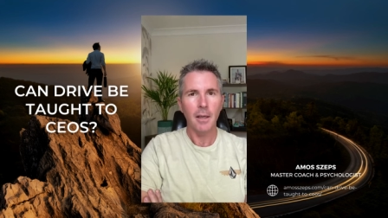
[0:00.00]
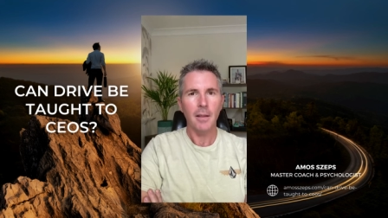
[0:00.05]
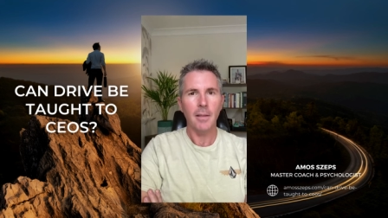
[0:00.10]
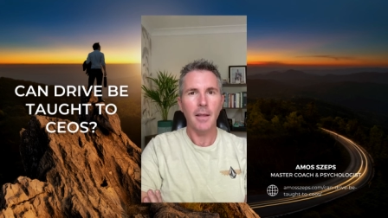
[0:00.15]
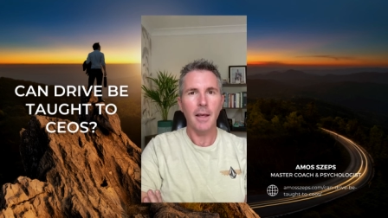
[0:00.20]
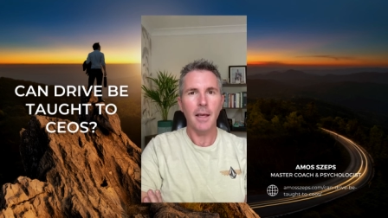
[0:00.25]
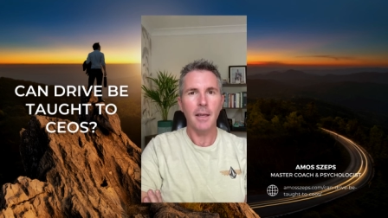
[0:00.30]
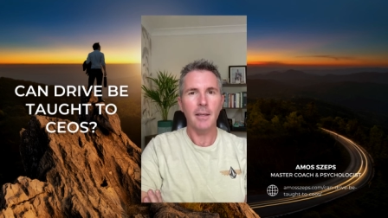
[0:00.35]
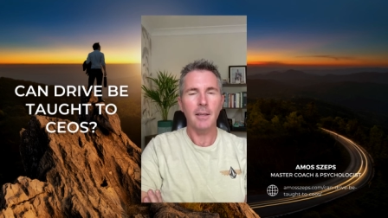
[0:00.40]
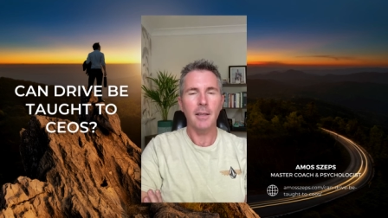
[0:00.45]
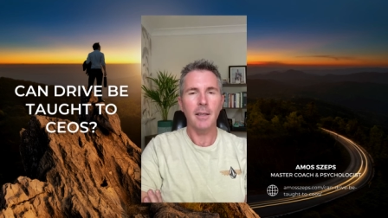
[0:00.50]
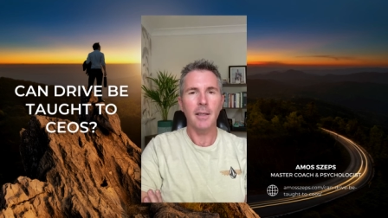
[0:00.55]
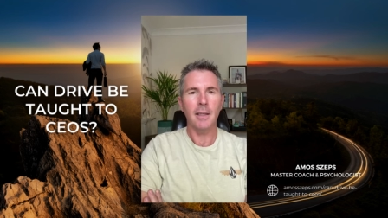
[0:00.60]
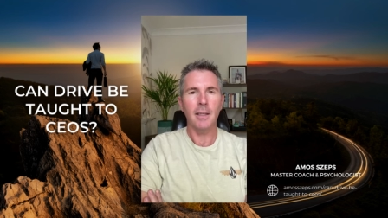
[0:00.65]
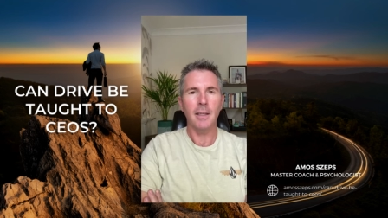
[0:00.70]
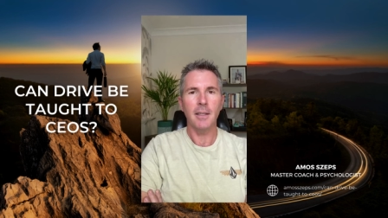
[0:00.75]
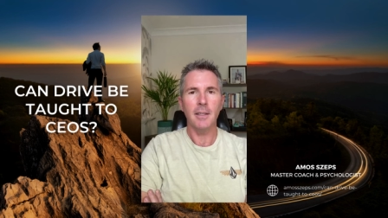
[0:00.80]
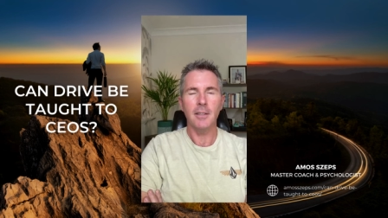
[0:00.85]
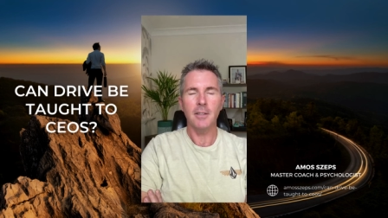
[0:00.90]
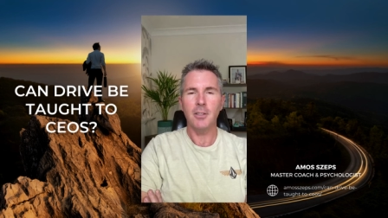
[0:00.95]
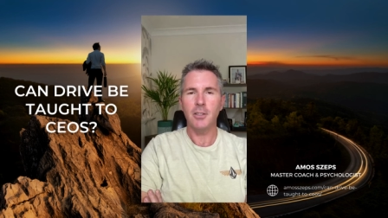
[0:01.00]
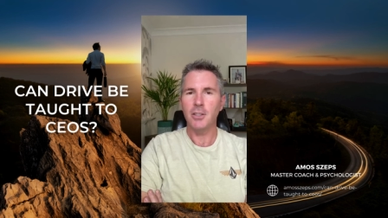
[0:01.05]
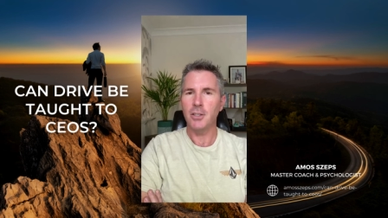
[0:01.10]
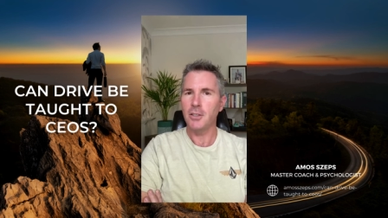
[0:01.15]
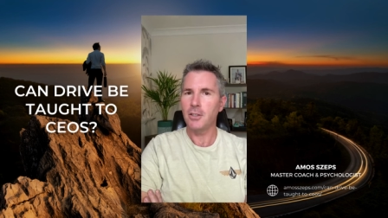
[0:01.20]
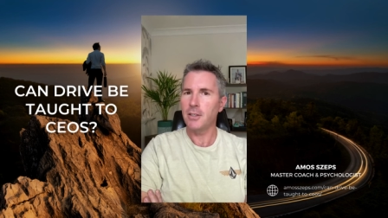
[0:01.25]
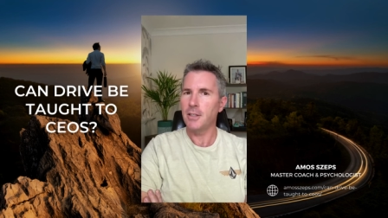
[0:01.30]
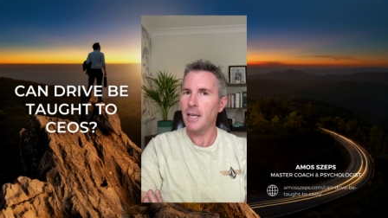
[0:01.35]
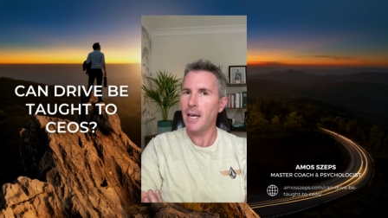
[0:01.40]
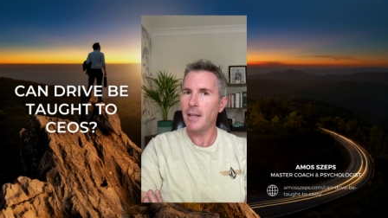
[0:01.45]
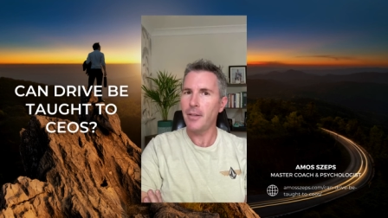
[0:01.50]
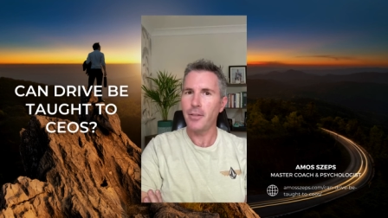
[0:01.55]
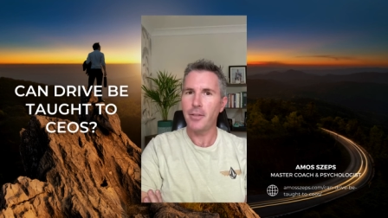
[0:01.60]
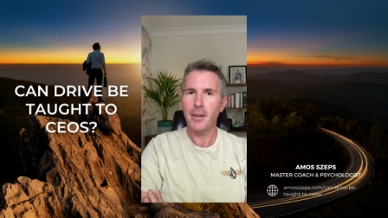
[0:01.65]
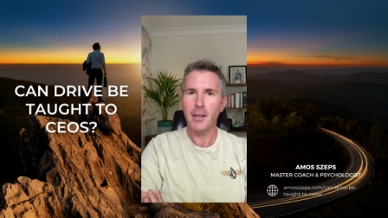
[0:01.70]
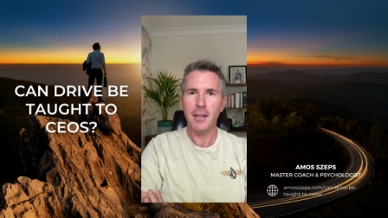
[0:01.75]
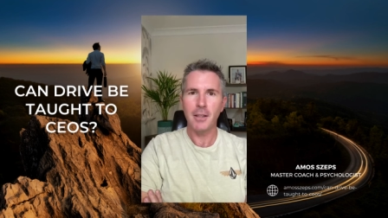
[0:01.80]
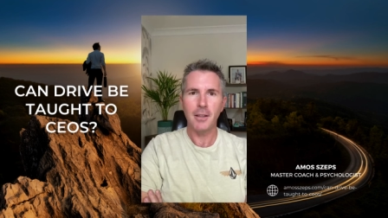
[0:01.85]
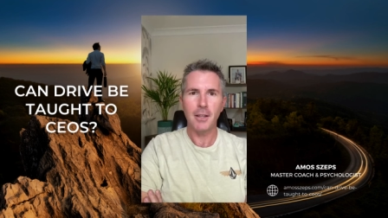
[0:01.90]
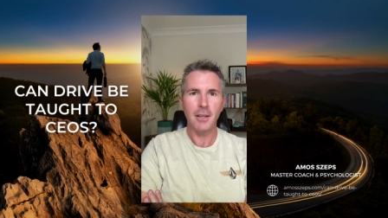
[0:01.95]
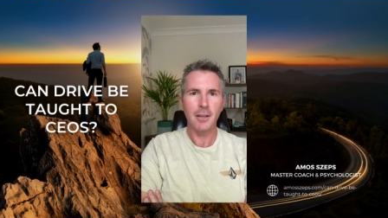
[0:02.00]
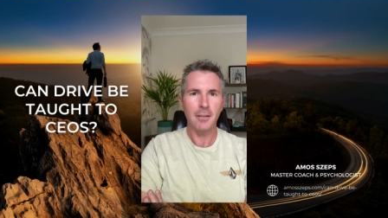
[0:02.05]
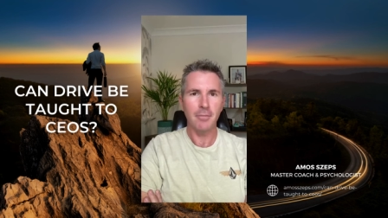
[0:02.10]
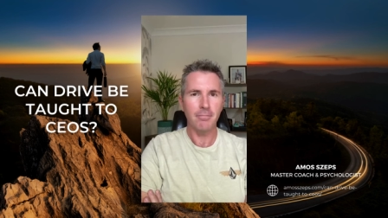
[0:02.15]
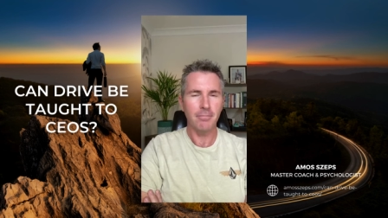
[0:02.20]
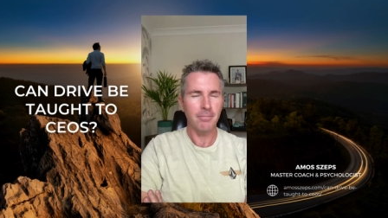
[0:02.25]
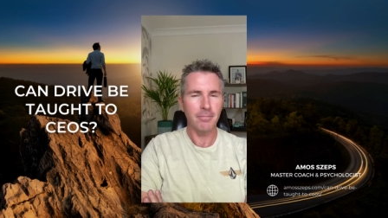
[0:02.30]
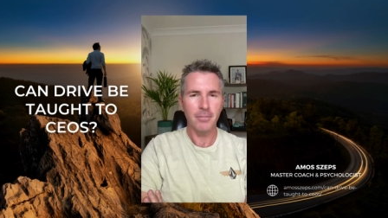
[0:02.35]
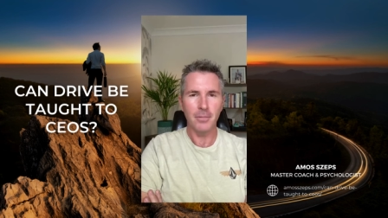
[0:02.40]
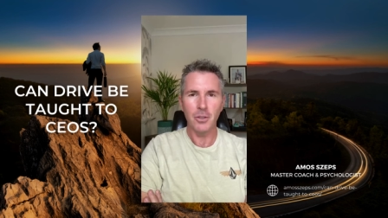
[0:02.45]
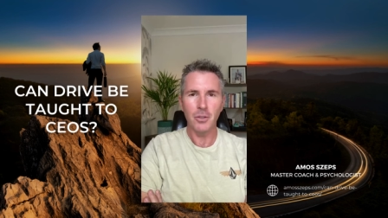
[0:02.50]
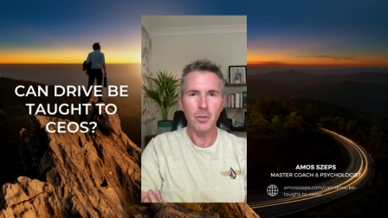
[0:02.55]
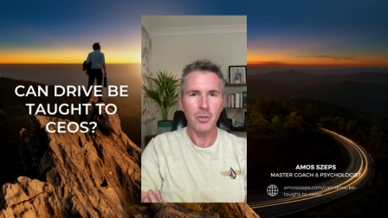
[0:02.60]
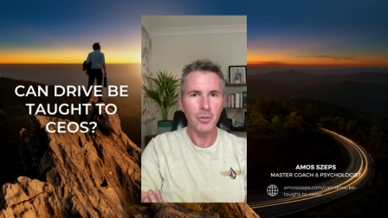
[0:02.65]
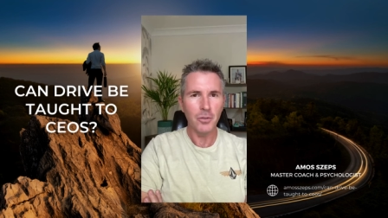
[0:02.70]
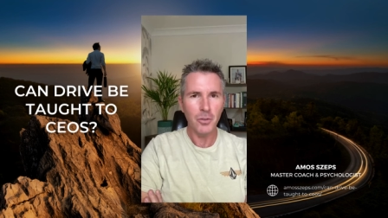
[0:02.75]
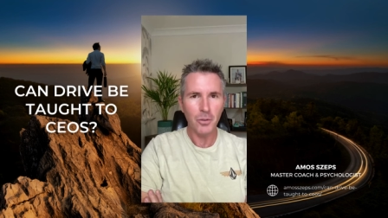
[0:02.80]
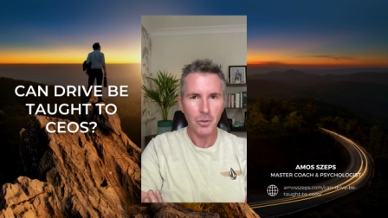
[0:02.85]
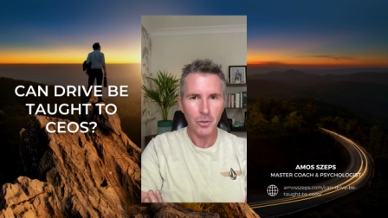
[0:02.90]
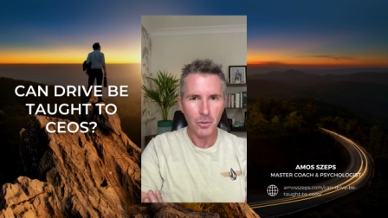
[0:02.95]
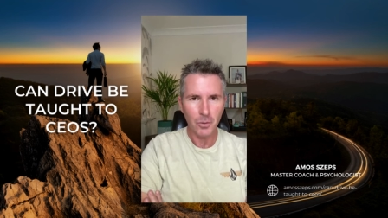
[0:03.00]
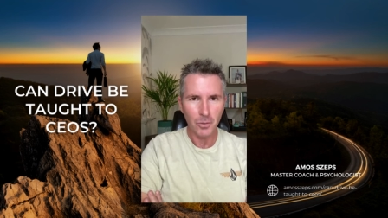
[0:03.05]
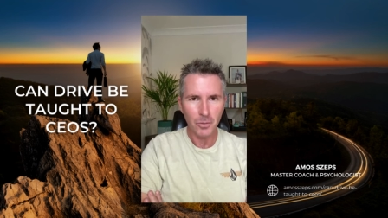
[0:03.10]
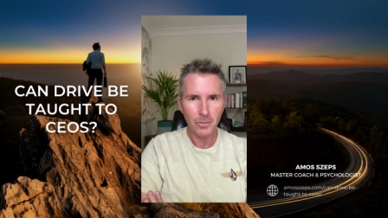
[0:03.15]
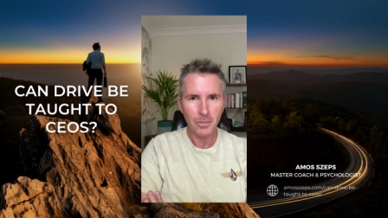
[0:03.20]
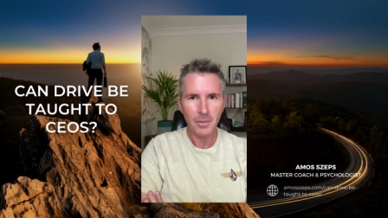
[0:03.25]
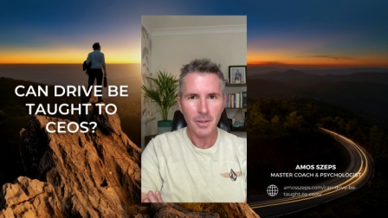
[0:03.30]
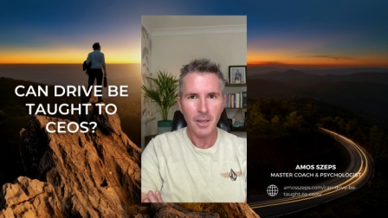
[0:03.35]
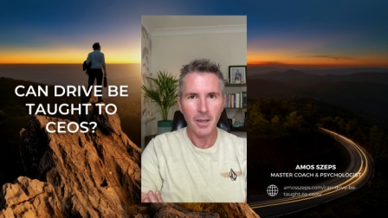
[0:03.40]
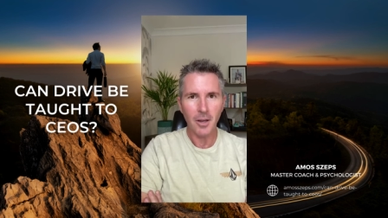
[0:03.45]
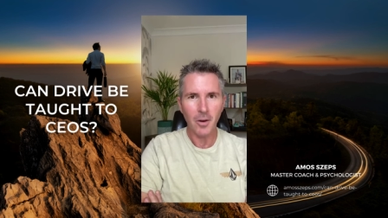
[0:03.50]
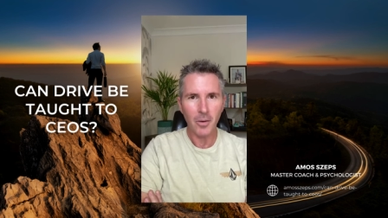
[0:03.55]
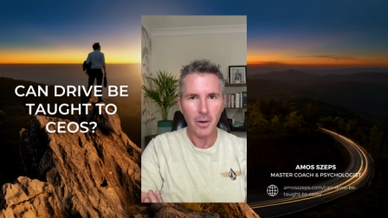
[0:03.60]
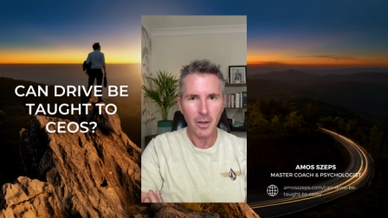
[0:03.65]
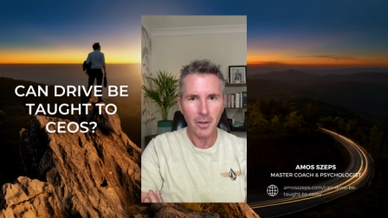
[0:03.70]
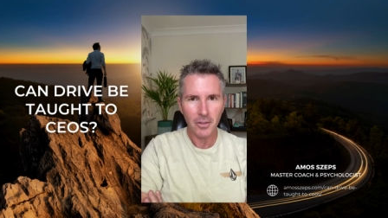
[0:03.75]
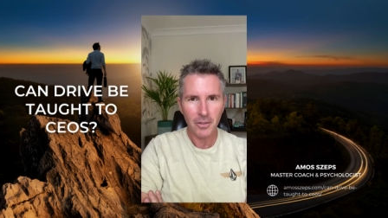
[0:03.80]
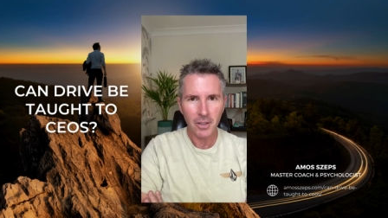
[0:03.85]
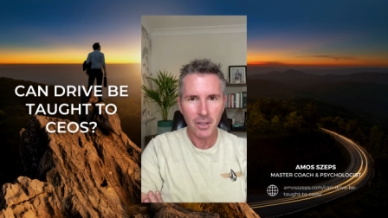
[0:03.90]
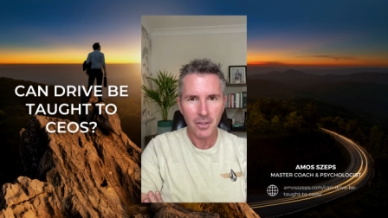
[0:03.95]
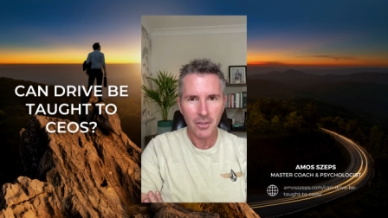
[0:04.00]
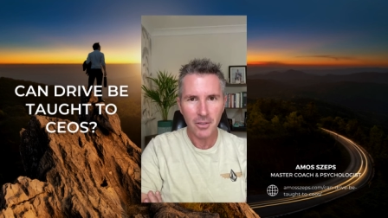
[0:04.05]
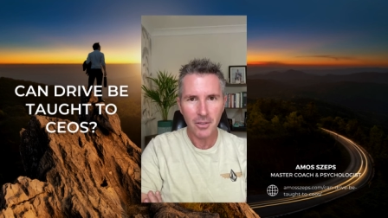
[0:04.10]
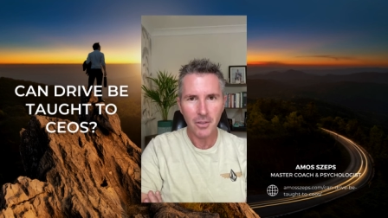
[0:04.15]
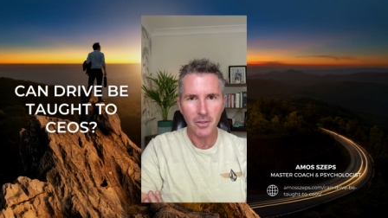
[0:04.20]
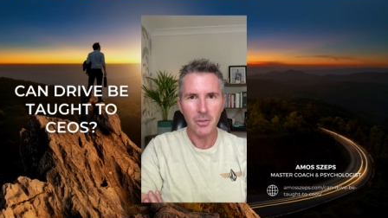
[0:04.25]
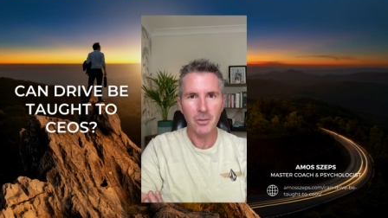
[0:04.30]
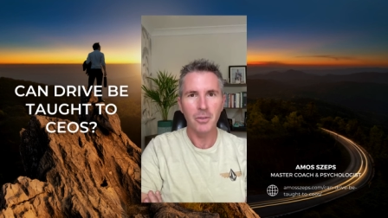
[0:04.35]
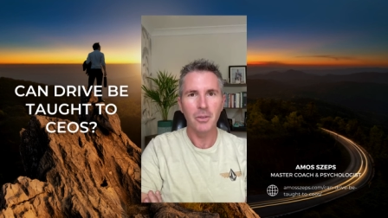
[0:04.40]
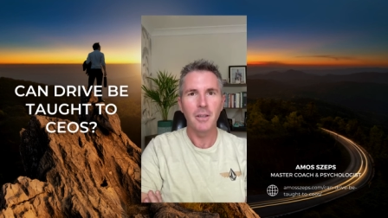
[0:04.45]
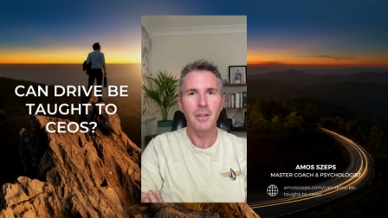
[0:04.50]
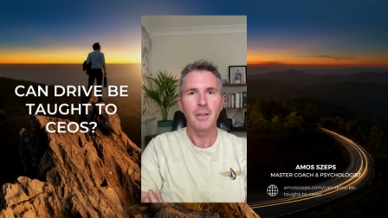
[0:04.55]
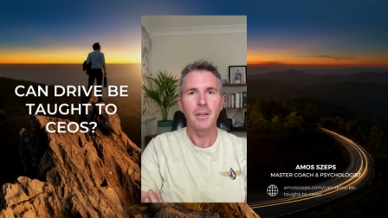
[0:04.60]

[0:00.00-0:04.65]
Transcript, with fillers: that is just that thing that you do that no one else can do,